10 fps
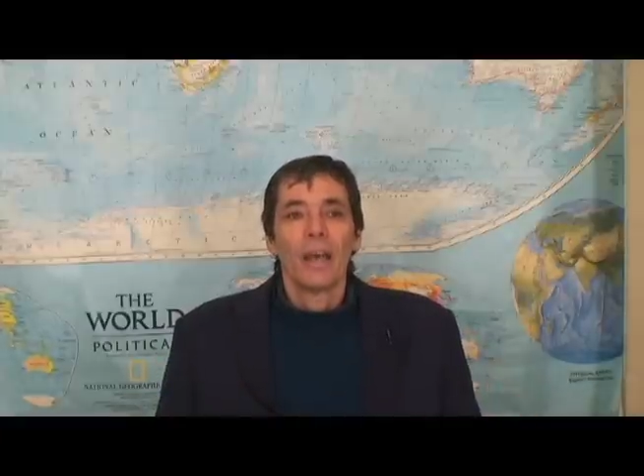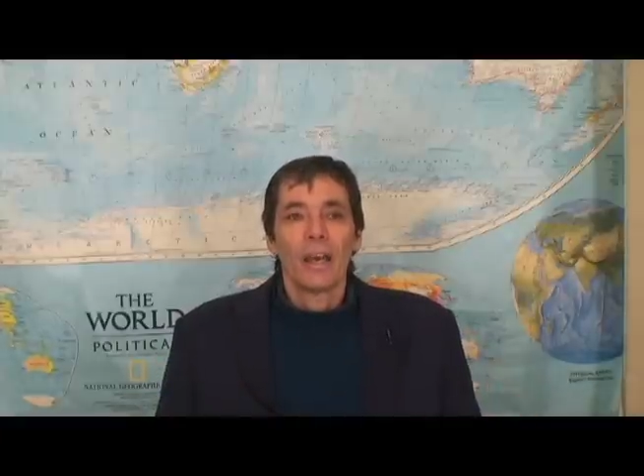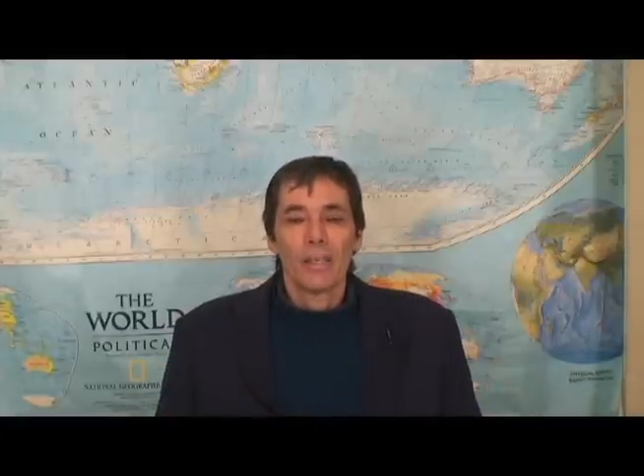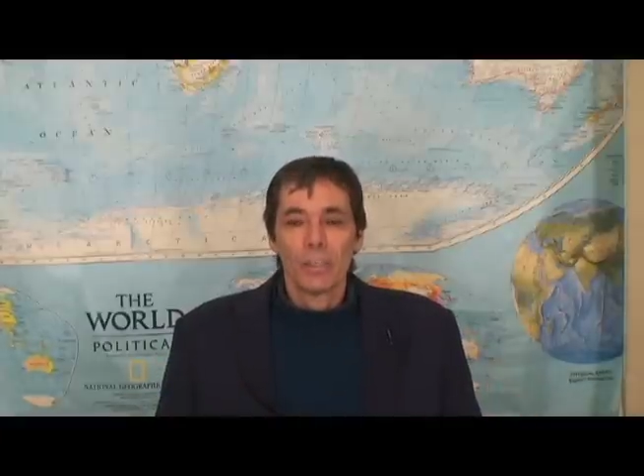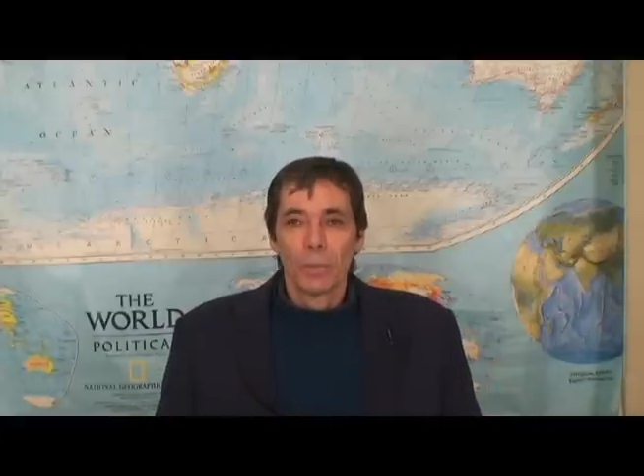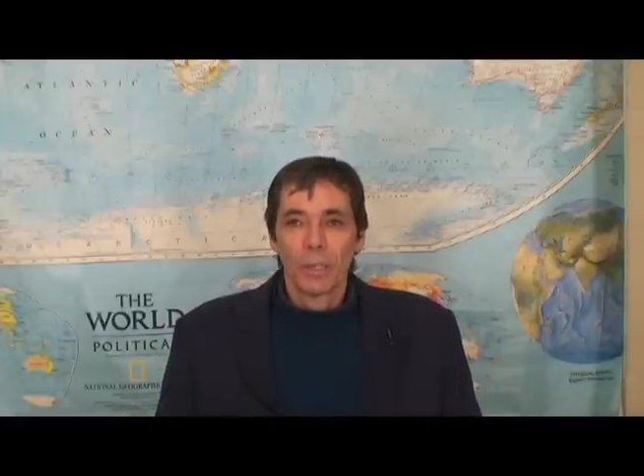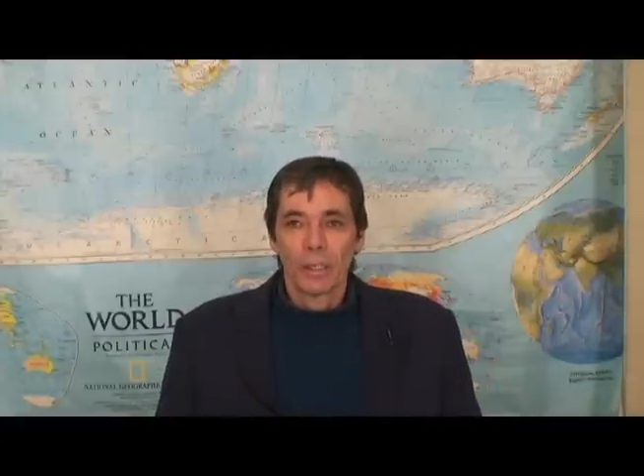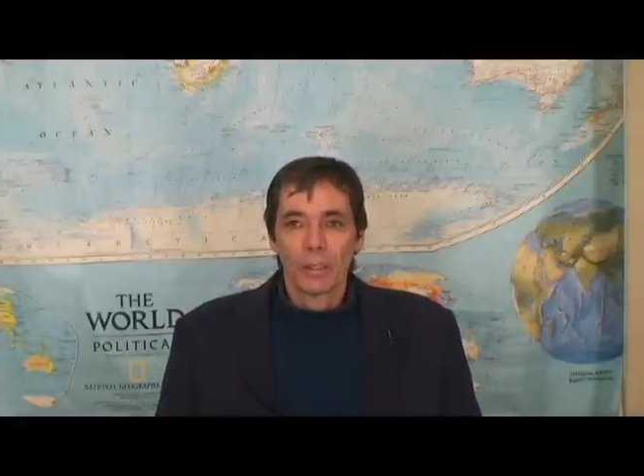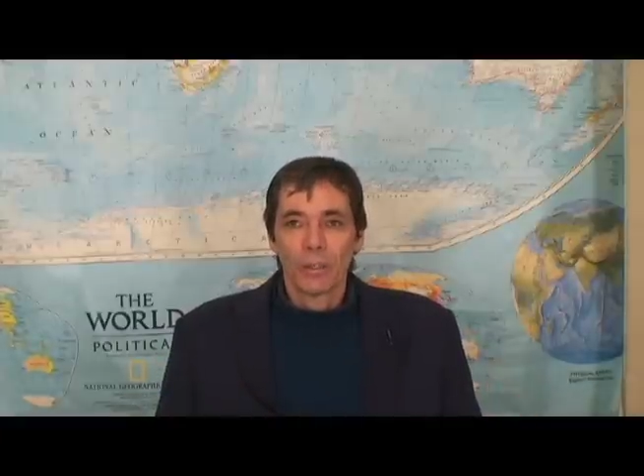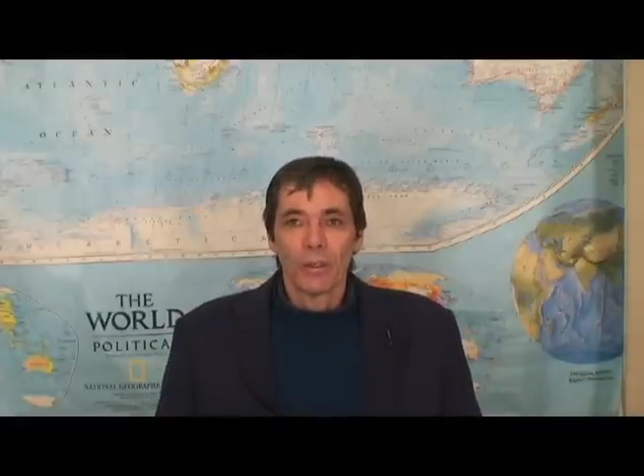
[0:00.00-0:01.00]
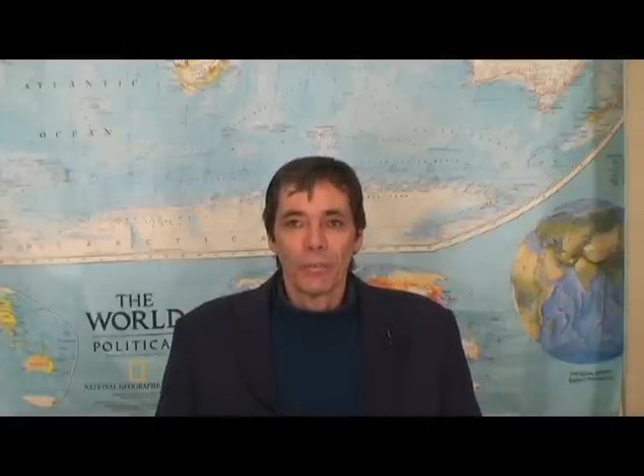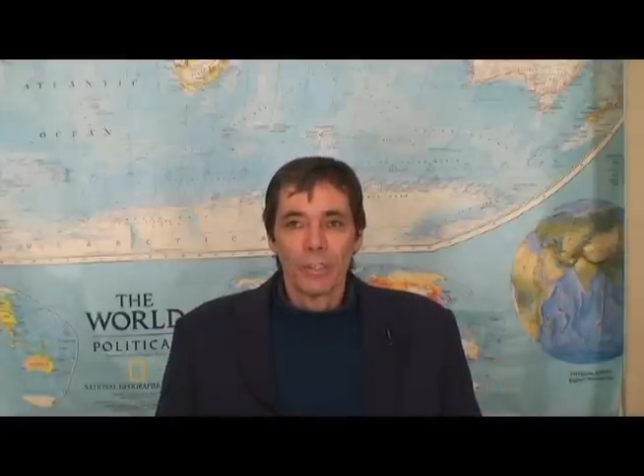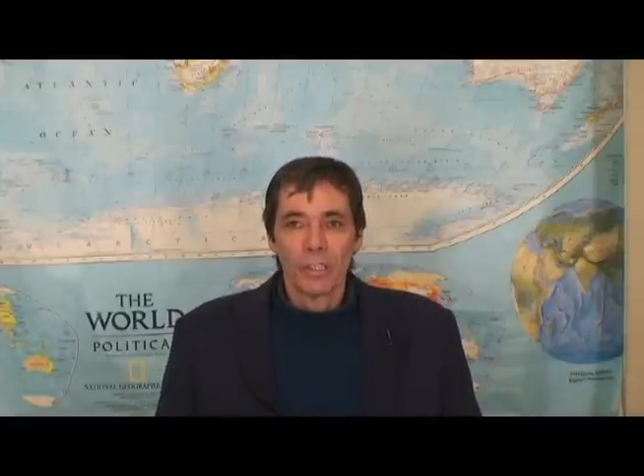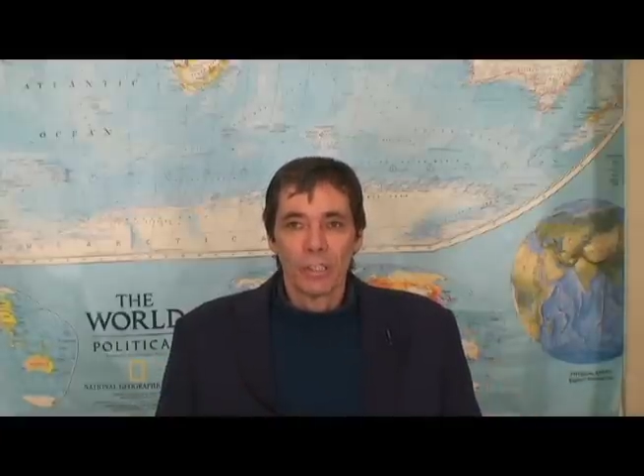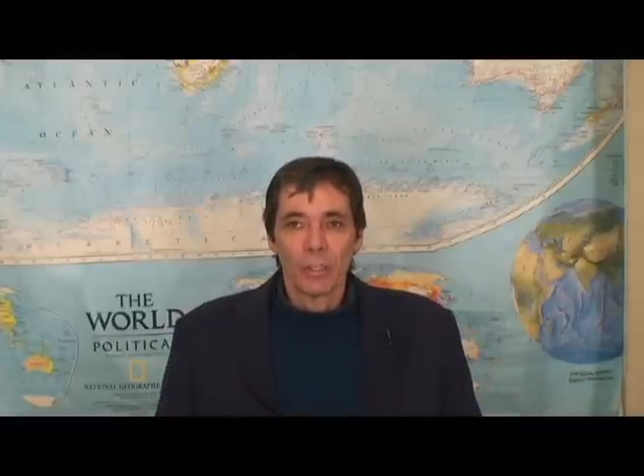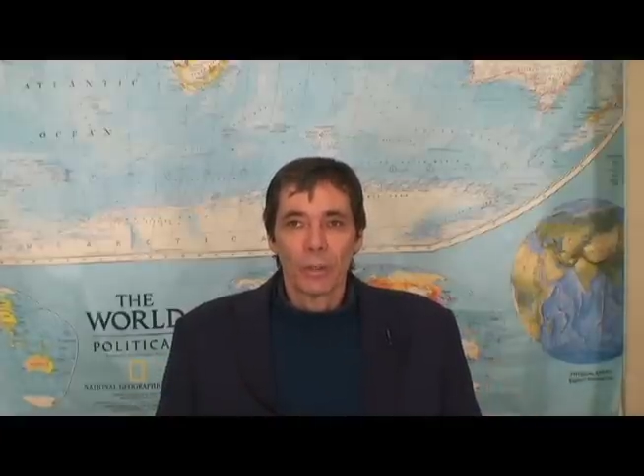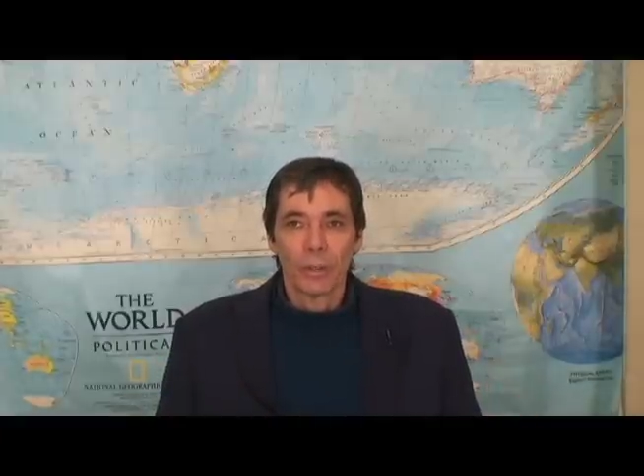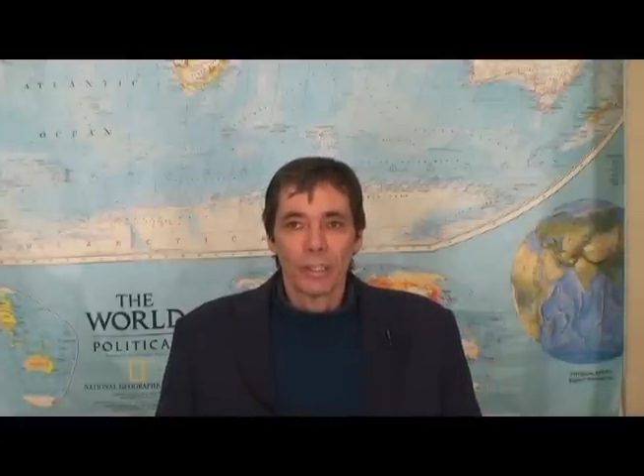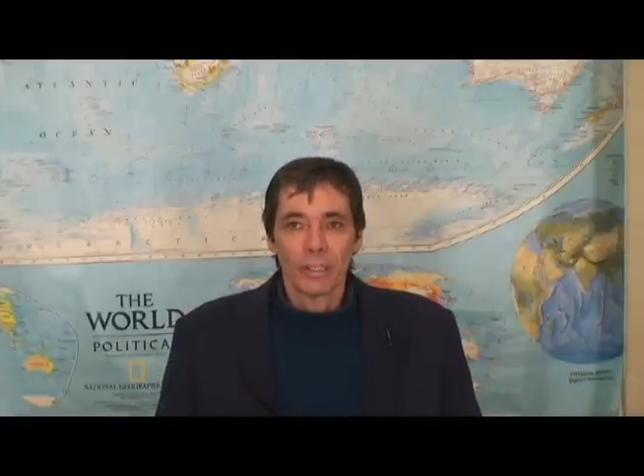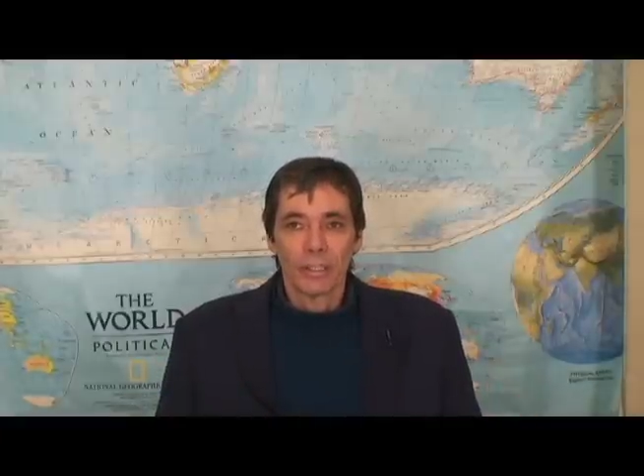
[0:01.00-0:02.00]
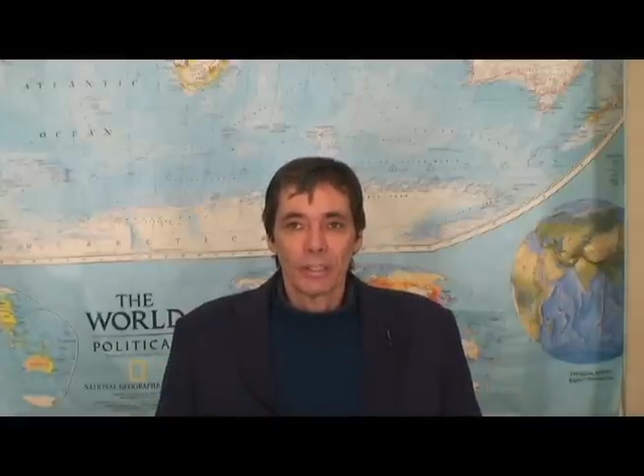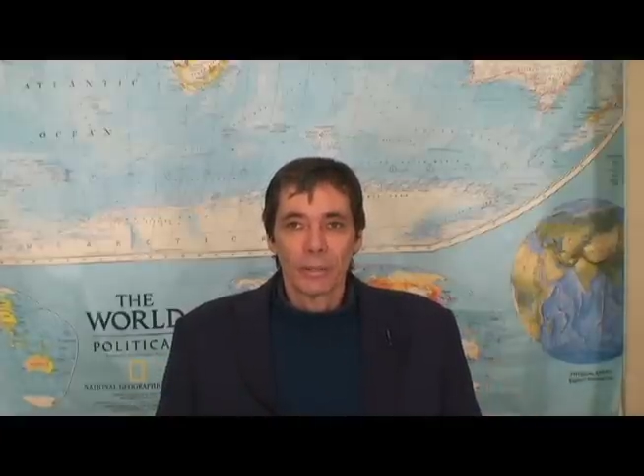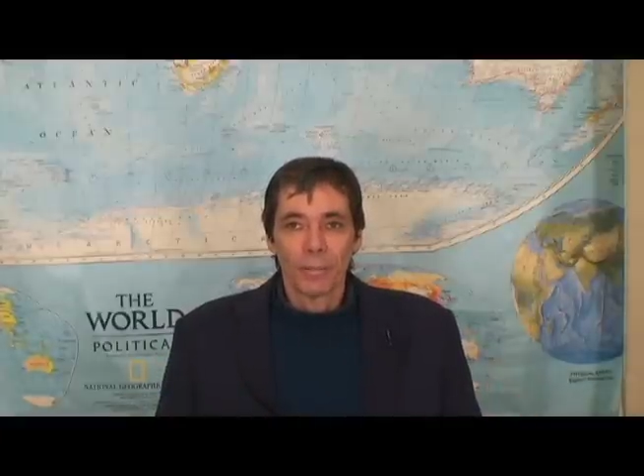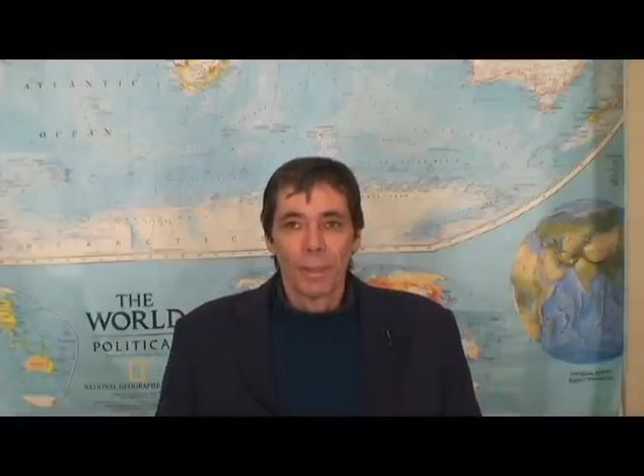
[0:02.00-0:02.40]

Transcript: aspect of essential oils,